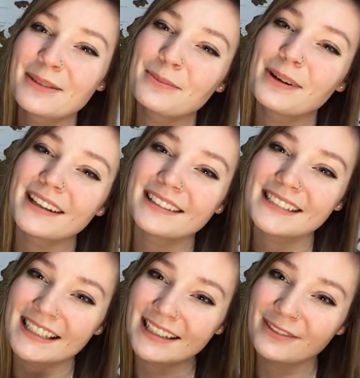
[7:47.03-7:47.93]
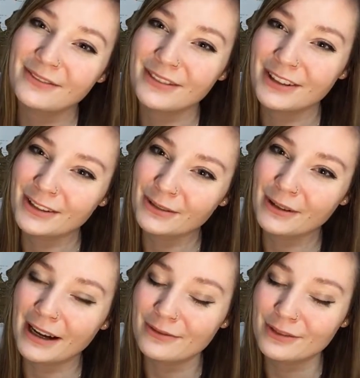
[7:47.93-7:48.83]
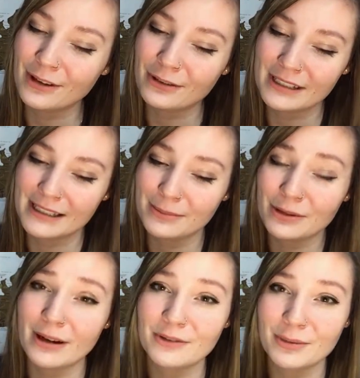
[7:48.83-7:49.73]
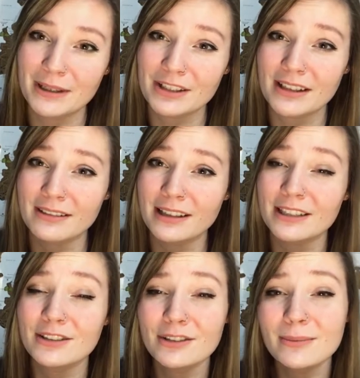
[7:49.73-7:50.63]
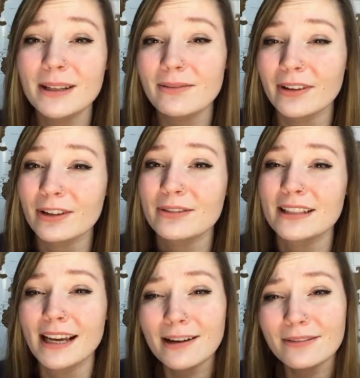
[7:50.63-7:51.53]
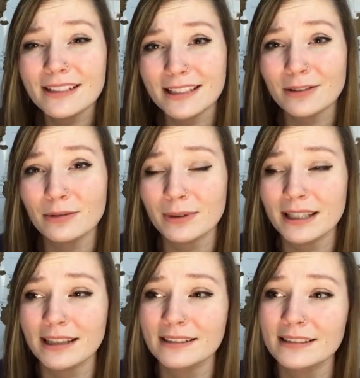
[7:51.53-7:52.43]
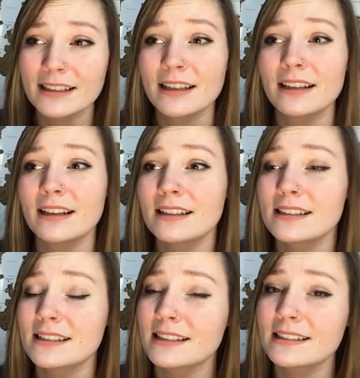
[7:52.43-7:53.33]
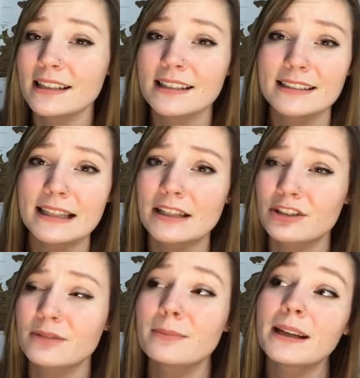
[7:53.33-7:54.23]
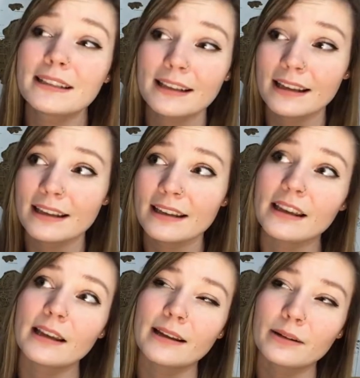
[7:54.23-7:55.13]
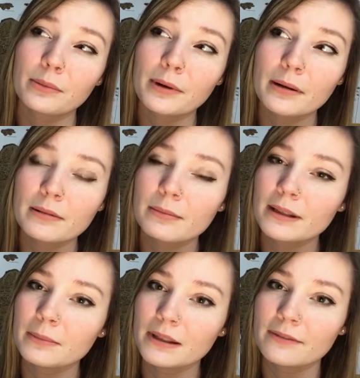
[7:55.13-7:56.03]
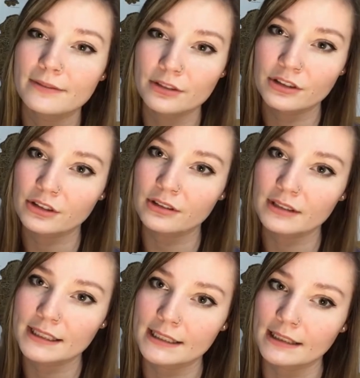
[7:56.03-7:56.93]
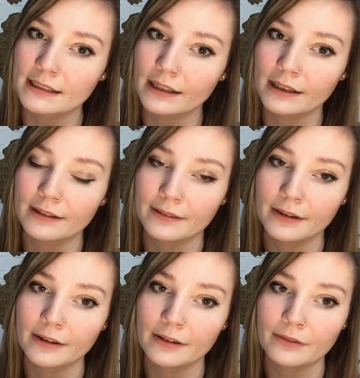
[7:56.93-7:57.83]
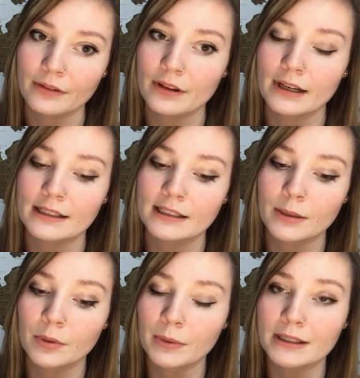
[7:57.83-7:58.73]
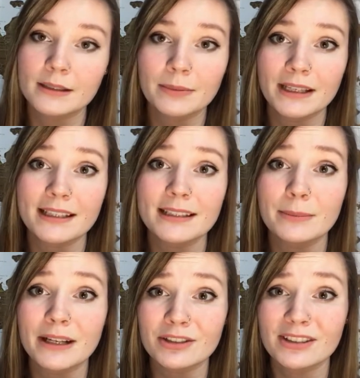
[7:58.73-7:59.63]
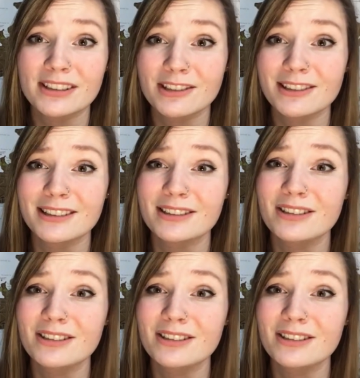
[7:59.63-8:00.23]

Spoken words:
But if you have not already subscribed to my channel, I do make videos every single weekend, Sunday/Monday. It'll probably be for sure Sunday for the next couple months because I'm actually starting